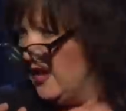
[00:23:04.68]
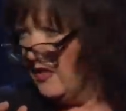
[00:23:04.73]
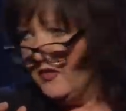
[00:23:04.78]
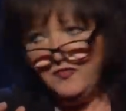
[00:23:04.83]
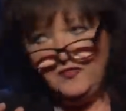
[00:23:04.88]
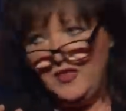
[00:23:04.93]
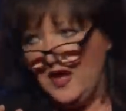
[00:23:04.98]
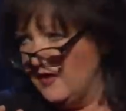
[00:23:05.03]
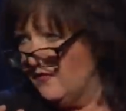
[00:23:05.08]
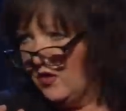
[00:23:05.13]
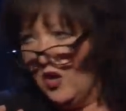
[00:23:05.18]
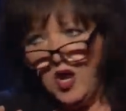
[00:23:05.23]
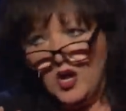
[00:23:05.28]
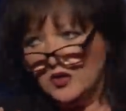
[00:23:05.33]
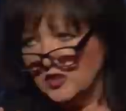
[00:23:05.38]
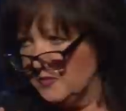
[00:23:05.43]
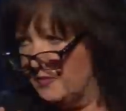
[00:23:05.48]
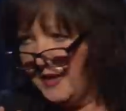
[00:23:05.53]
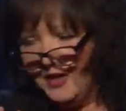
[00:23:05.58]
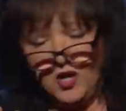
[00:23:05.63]
they've
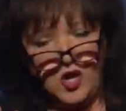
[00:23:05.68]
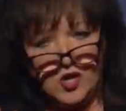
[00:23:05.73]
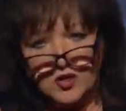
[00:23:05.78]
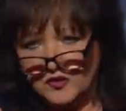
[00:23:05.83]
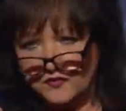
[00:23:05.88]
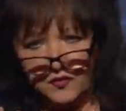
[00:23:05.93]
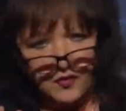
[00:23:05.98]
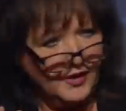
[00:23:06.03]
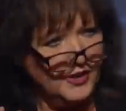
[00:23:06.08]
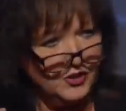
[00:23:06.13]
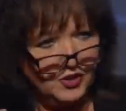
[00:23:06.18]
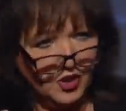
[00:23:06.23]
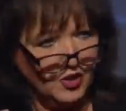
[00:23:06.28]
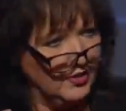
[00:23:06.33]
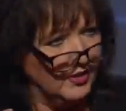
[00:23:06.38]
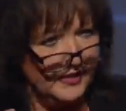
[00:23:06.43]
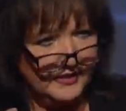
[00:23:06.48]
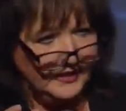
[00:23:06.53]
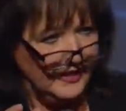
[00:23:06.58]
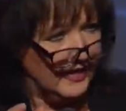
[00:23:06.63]
lost, been lost for
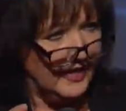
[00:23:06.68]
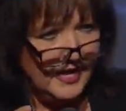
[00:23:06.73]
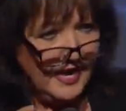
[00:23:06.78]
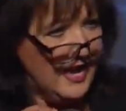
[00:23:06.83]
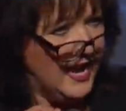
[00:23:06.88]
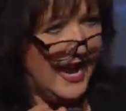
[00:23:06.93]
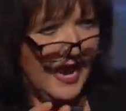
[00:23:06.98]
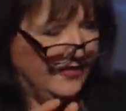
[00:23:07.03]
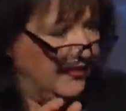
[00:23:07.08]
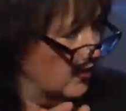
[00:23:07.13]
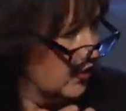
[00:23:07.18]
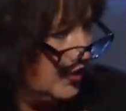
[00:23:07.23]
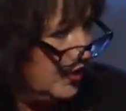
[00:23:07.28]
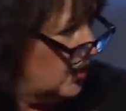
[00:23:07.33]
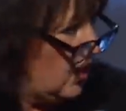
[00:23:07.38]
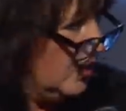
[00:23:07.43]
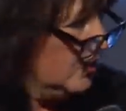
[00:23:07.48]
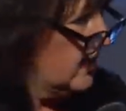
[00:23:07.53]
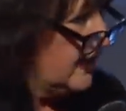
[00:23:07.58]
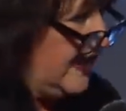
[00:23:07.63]
eternity, and there's
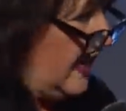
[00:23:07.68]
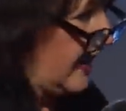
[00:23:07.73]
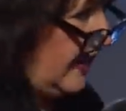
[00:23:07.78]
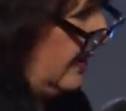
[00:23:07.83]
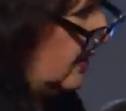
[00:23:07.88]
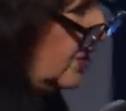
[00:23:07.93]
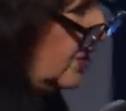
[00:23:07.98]
no second